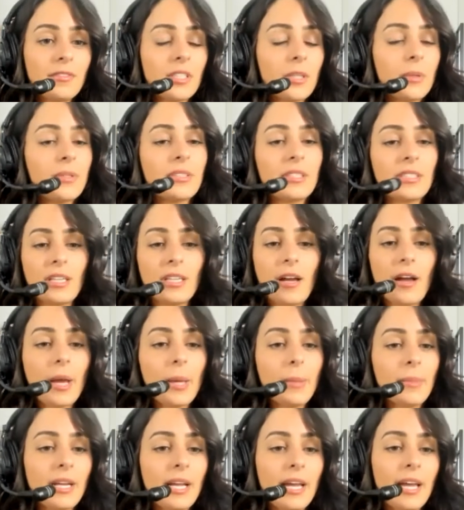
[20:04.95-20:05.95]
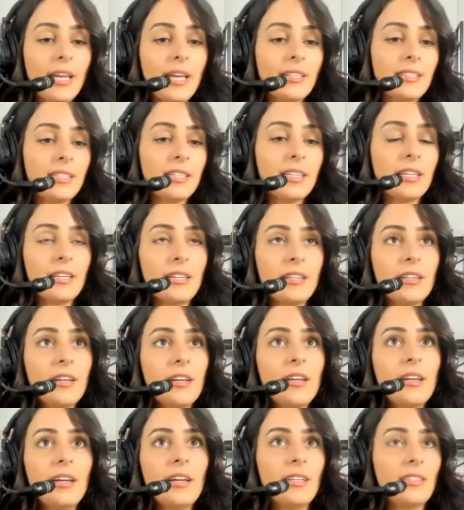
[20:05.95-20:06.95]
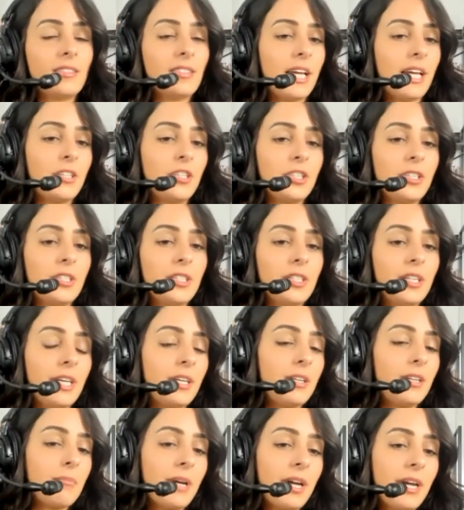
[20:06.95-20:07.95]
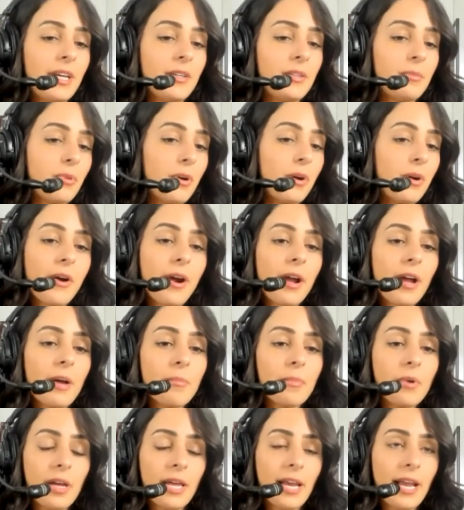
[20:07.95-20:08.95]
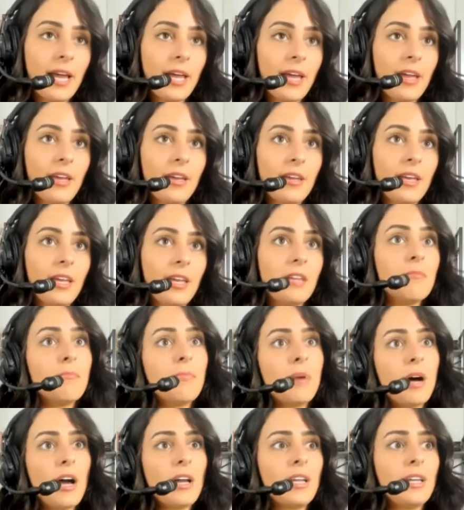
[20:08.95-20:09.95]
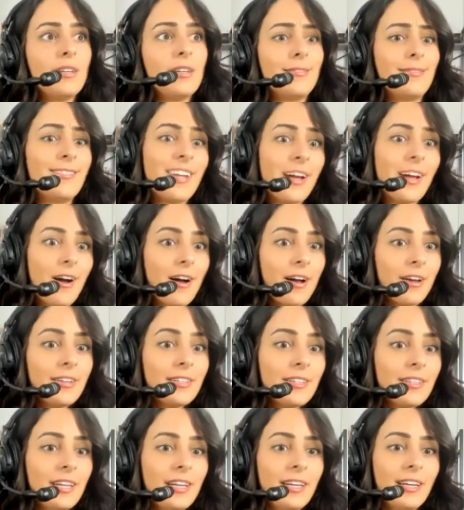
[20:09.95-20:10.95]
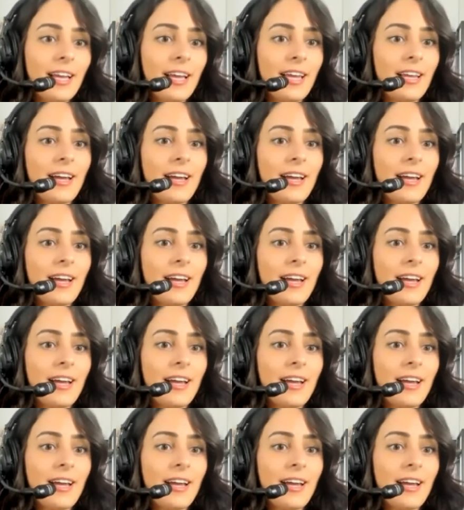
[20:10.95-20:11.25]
There was a time that I did a session in my program, and I embodied God and